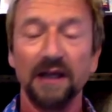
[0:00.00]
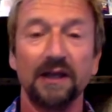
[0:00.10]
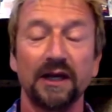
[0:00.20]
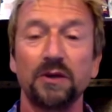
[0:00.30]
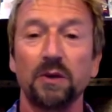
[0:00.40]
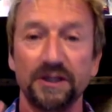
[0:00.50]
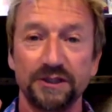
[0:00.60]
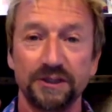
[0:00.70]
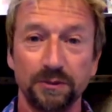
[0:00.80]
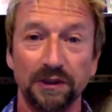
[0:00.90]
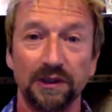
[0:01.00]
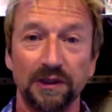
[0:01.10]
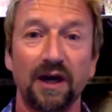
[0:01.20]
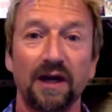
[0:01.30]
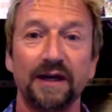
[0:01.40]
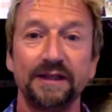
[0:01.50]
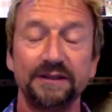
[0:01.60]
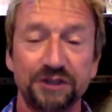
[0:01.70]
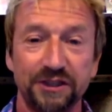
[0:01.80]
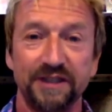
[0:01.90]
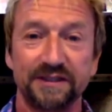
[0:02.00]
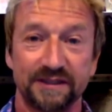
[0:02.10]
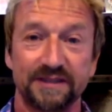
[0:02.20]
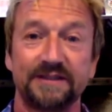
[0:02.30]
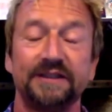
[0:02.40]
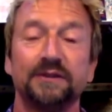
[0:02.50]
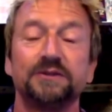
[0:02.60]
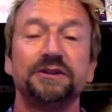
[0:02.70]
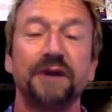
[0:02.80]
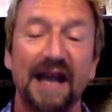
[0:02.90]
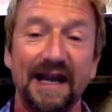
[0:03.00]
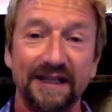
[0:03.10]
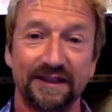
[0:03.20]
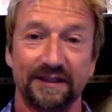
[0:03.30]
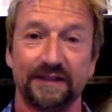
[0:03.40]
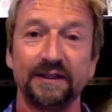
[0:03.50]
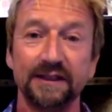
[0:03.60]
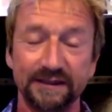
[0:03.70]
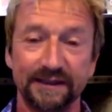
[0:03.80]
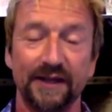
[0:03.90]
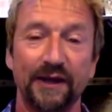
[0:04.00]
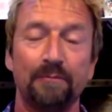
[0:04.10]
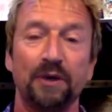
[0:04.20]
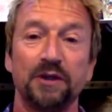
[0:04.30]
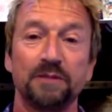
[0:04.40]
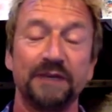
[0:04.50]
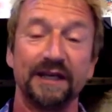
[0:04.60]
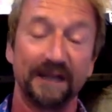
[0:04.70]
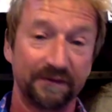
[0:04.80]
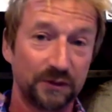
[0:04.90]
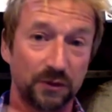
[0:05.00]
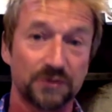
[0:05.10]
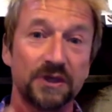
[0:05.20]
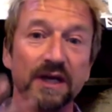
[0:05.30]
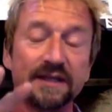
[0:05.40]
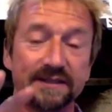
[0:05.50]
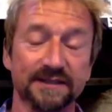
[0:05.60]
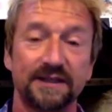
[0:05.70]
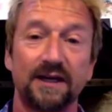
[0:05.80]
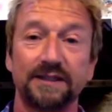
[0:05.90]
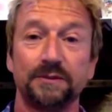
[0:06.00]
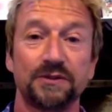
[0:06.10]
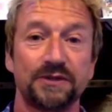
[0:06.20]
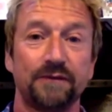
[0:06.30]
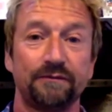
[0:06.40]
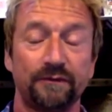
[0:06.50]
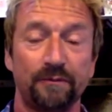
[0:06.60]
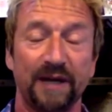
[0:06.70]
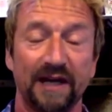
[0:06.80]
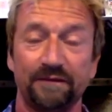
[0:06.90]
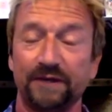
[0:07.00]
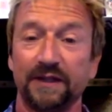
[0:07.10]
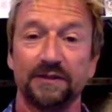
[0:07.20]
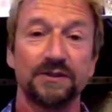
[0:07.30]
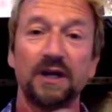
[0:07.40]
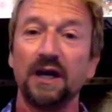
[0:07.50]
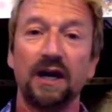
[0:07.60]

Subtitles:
Likewise, you lie, cheat and steal to do anything to get that bonus big. And of course, society will suffer if a bank fails.